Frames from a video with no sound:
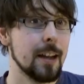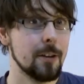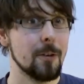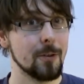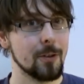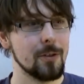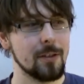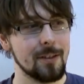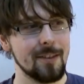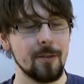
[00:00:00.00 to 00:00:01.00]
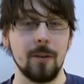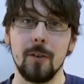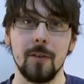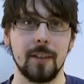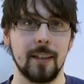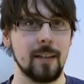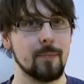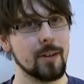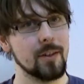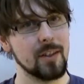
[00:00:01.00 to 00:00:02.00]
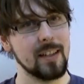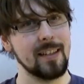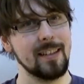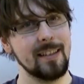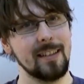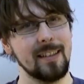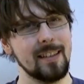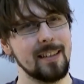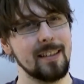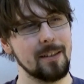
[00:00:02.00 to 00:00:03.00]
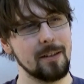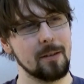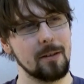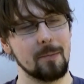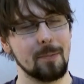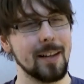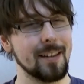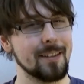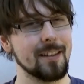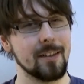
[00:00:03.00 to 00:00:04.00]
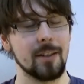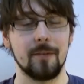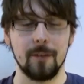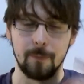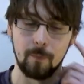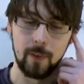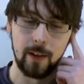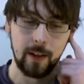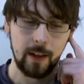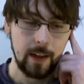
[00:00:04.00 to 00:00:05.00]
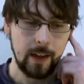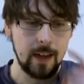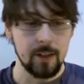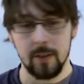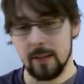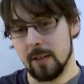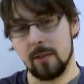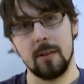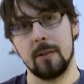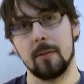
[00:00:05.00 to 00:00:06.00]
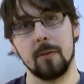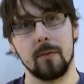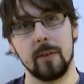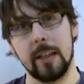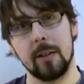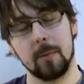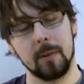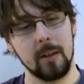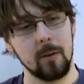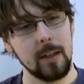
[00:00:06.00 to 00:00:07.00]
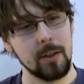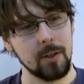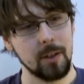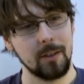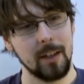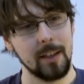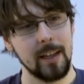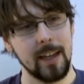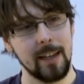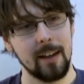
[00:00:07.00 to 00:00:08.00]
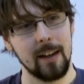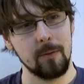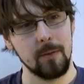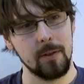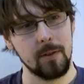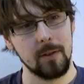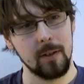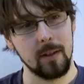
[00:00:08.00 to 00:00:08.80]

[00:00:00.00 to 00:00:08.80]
Not good to do all the time, because then your playing's going to suffer. So I just used those for years without question, and then I was,